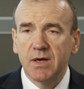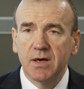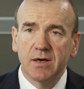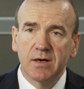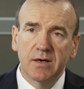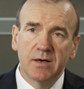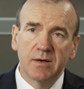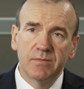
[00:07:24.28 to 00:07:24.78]

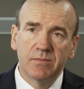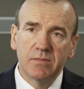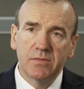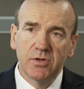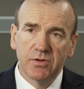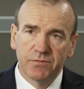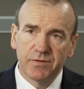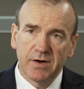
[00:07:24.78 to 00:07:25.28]

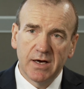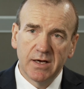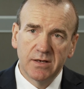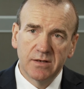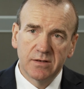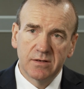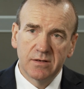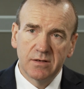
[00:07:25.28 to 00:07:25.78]
you'll
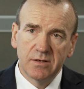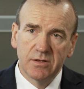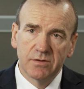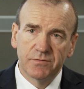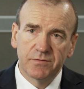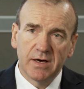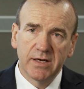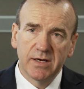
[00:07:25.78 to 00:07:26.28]
find
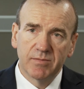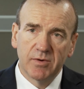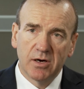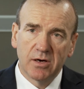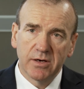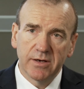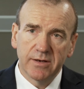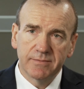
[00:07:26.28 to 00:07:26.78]
a
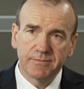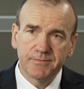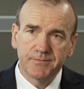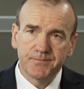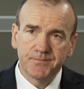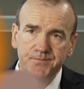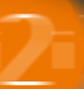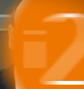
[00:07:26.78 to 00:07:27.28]
market.
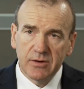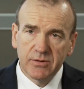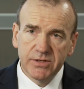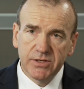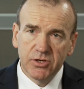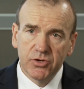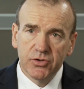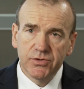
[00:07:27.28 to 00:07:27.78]
Now
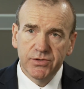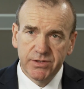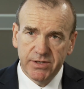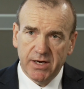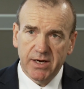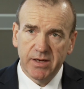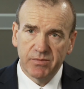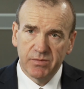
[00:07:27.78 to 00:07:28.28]
is a good
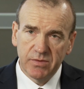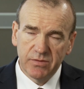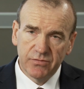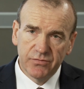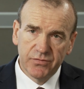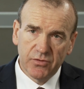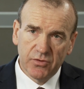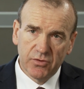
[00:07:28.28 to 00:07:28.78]
time
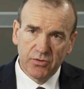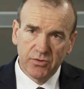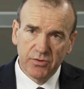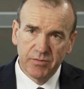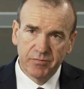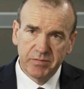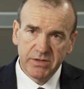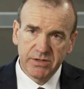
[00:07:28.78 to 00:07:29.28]

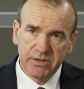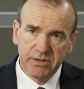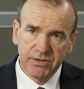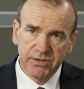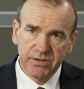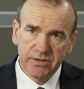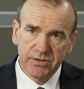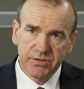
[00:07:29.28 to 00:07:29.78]
for
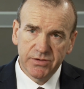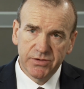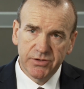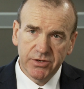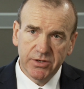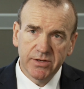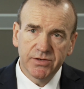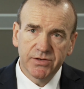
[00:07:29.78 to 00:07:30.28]
businesses
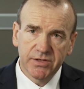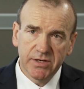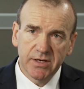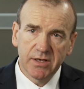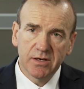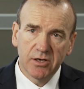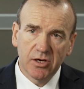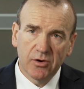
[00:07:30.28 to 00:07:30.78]
to
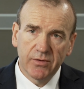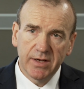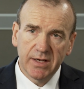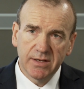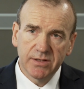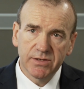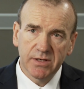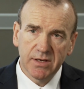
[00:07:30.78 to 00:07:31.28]
consider
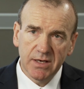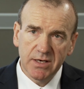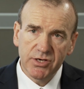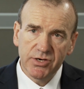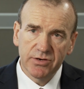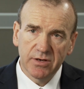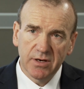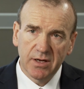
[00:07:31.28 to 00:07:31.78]
going
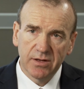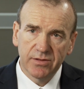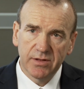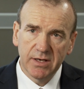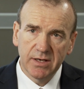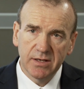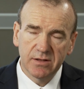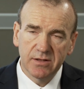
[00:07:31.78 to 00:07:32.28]
international. I
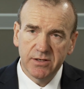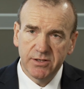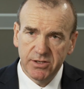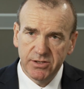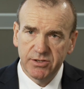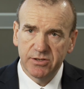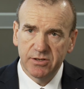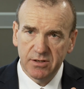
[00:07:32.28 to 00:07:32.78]
think the
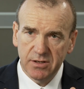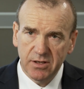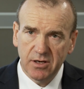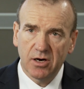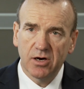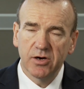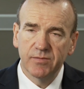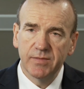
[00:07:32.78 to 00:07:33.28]
digital
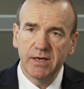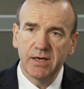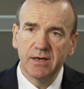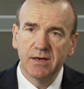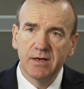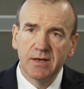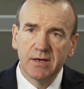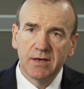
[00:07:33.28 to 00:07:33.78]

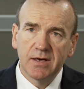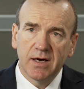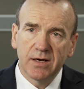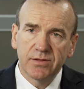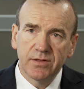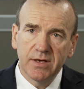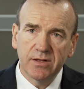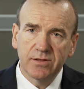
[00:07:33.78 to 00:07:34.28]
economy,
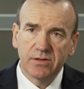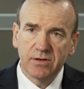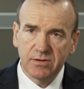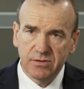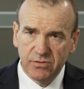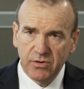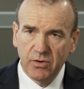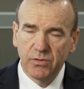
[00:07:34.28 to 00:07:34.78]
I think the
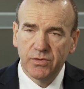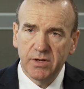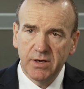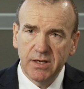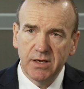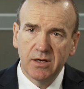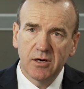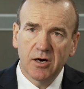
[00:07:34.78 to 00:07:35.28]
growth
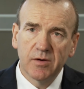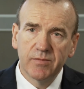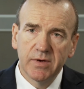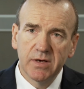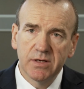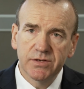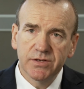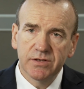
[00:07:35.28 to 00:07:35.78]
in
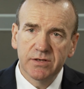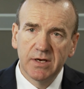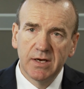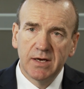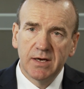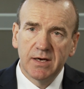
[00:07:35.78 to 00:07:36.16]
e-commerce,